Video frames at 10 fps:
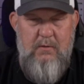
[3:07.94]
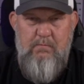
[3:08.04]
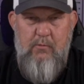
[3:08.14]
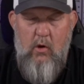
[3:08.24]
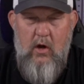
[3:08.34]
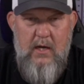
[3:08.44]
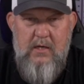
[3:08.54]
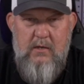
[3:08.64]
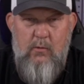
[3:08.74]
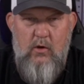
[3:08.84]
Bore
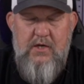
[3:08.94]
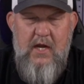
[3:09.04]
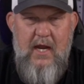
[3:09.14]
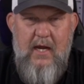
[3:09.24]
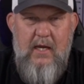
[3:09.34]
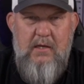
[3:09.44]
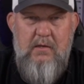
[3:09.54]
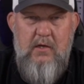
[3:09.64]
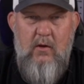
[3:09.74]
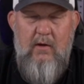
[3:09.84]
snake it,
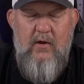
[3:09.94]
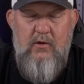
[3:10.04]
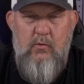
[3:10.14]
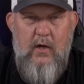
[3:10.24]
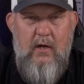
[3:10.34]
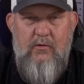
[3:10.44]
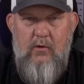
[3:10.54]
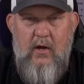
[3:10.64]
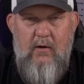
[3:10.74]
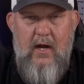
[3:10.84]
every 20,
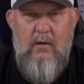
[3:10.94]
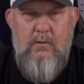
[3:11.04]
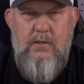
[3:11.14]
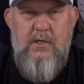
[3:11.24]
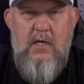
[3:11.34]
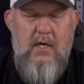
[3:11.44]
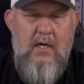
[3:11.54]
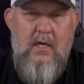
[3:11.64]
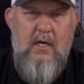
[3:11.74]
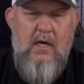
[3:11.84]
30 rounds.
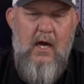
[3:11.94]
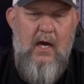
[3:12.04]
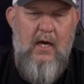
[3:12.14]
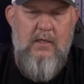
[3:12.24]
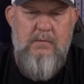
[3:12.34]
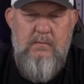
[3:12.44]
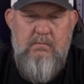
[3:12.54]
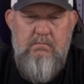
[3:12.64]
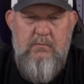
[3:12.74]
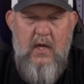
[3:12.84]

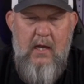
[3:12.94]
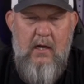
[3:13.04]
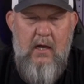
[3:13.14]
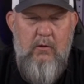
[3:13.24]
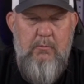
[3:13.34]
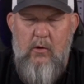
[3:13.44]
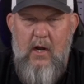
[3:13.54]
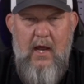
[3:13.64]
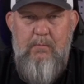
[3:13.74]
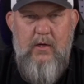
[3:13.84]
And I was more
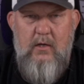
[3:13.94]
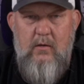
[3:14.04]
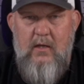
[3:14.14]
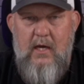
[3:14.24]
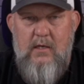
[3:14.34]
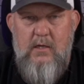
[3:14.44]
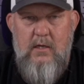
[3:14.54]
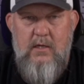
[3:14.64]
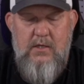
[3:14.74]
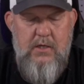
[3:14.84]
than happy to do that.
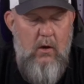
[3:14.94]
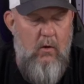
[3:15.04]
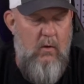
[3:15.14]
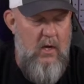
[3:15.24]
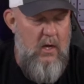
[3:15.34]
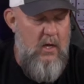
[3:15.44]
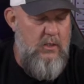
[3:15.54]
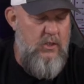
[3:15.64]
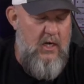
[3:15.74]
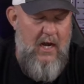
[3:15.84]
So
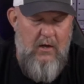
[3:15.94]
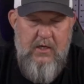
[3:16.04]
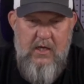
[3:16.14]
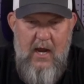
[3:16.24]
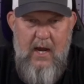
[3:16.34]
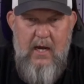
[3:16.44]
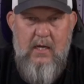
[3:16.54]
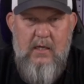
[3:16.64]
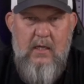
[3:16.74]
took it out today.